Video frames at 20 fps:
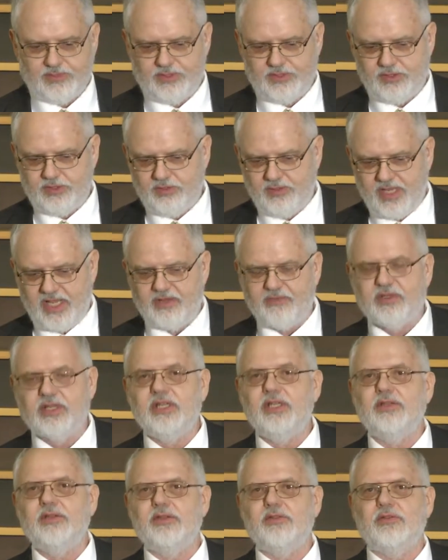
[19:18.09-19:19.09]
to have
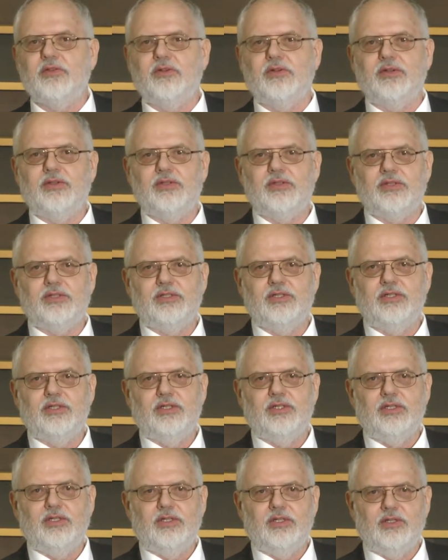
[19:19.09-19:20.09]
it insourced
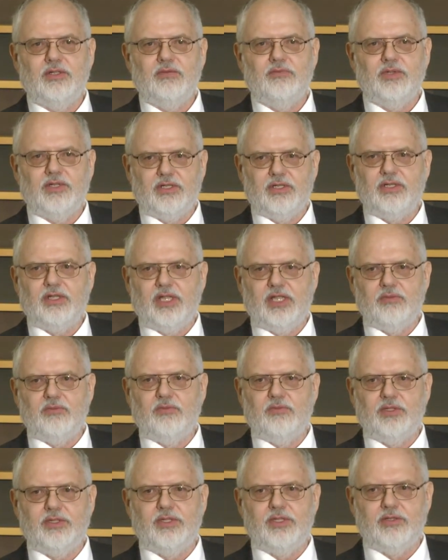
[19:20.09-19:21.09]

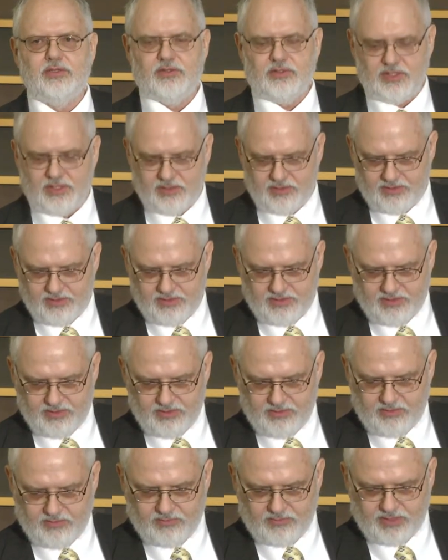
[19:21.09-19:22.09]
within your
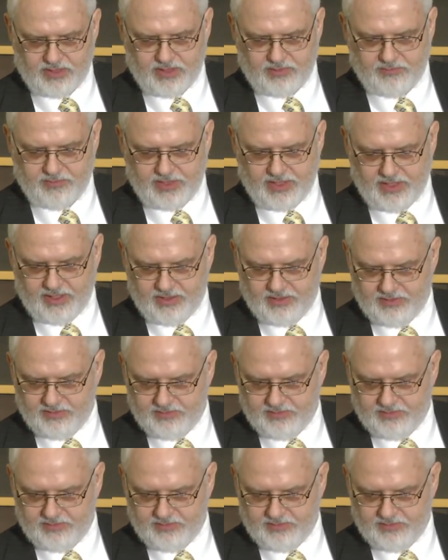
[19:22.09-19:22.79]
own company.